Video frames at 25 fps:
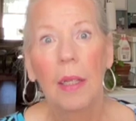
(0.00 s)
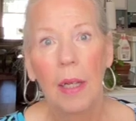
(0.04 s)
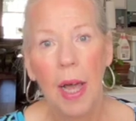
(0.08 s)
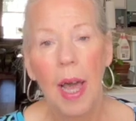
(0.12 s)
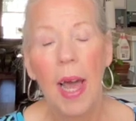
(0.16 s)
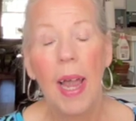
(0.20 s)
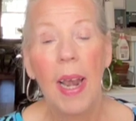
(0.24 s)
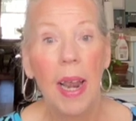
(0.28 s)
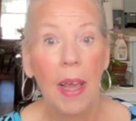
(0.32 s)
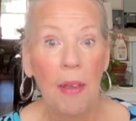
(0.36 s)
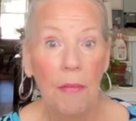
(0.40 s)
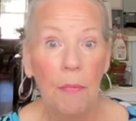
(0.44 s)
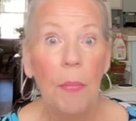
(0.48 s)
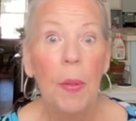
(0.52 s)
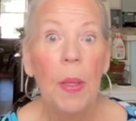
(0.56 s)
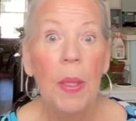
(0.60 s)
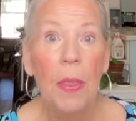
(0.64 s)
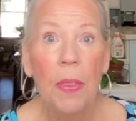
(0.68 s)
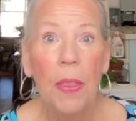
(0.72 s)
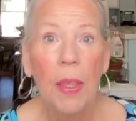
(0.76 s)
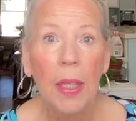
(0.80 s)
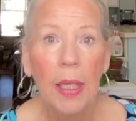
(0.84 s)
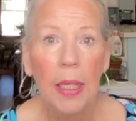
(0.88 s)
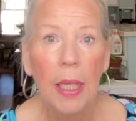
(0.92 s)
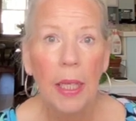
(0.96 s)
and I've been
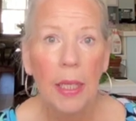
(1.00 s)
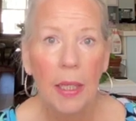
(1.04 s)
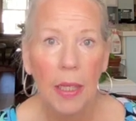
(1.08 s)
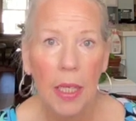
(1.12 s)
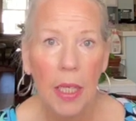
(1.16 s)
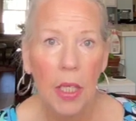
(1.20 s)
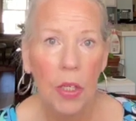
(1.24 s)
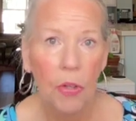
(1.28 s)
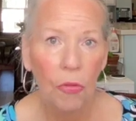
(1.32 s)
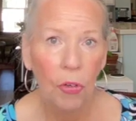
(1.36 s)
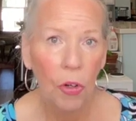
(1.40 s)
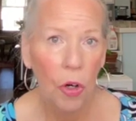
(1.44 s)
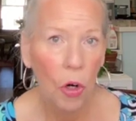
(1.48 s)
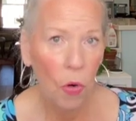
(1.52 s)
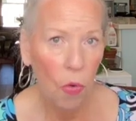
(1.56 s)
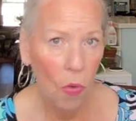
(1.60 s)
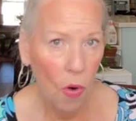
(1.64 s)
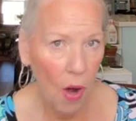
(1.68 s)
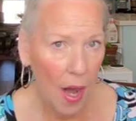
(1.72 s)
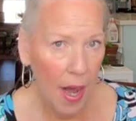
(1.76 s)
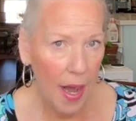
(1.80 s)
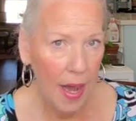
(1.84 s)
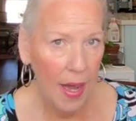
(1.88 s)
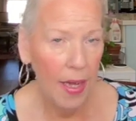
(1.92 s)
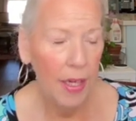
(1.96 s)
thinking this for a
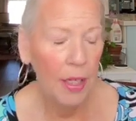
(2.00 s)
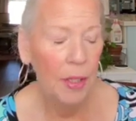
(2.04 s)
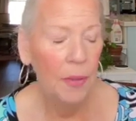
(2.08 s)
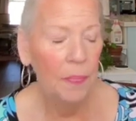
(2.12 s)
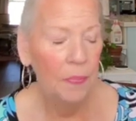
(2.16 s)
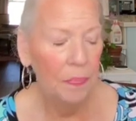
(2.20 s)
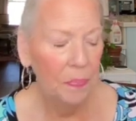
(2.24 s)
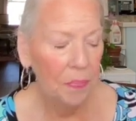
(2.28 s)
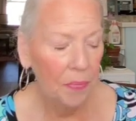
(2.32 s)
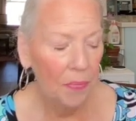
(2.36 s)
while,